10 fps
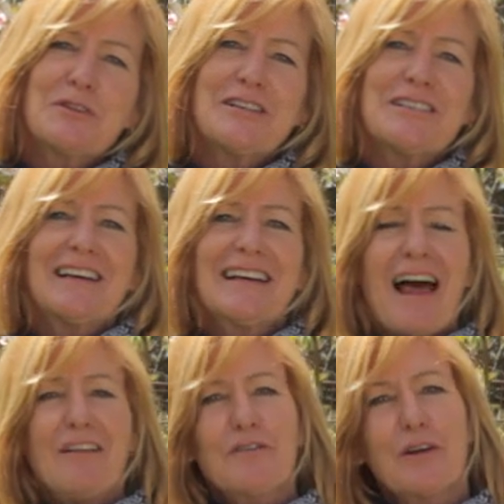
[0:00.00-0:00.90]
Tricia,
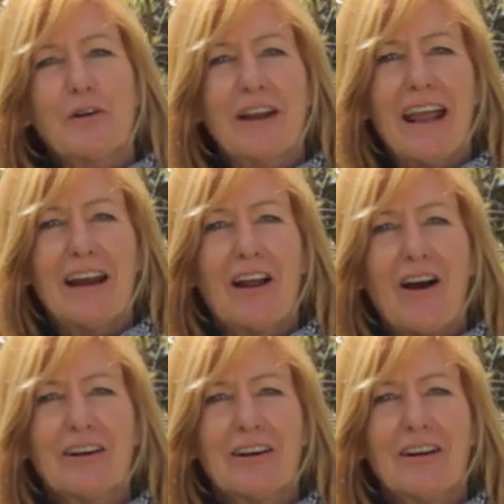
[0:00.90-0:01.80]
California Organic
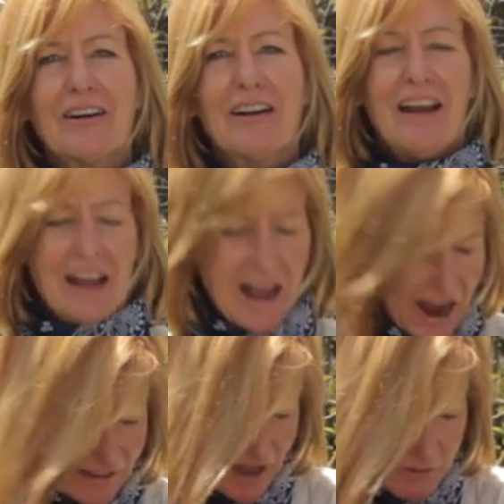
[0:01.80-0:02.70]
Gardener.
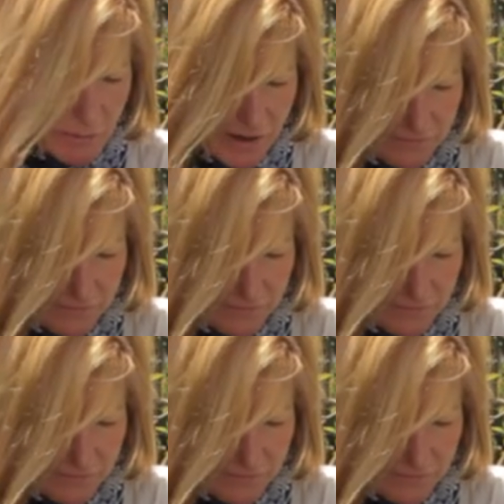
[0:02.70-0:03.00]
I love it when I